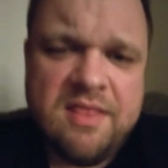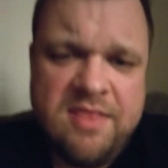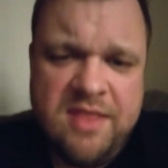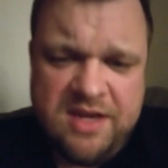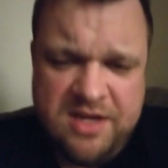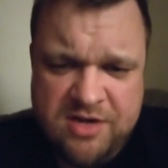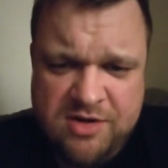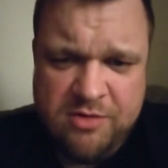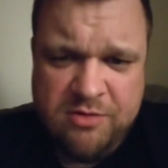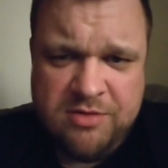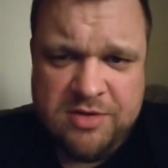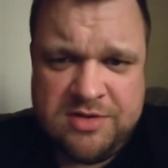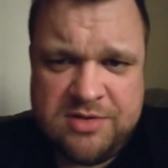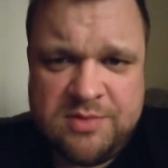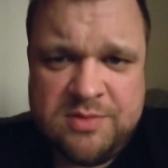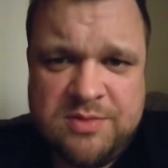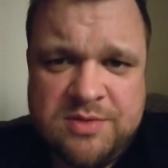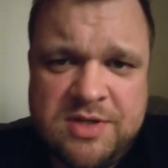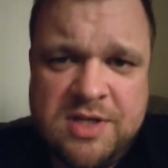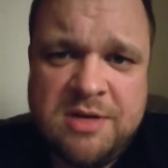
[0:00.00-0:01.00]
They knew
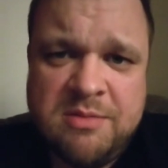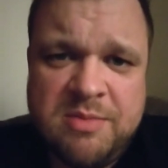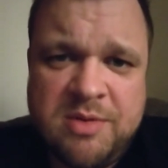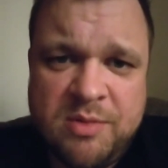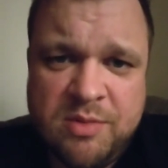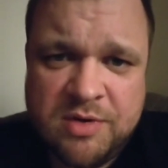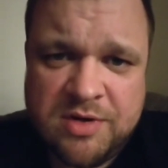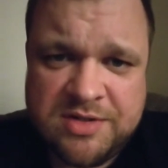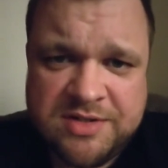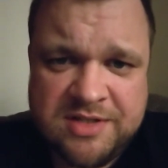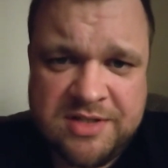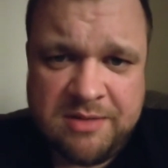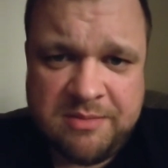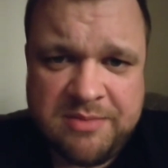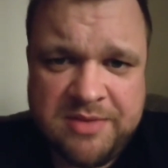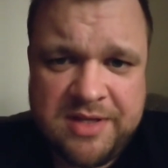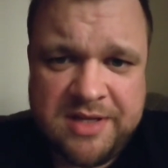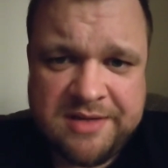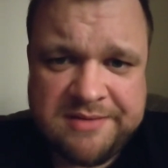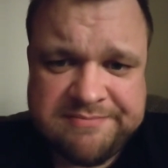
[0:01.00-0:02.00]
this was going to be worth
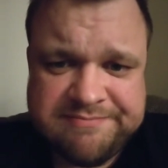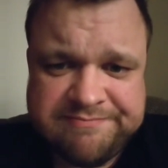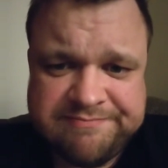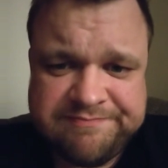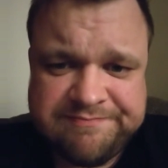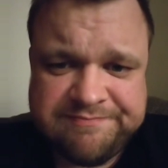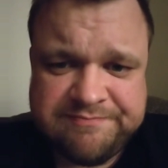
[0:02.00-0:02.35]
something.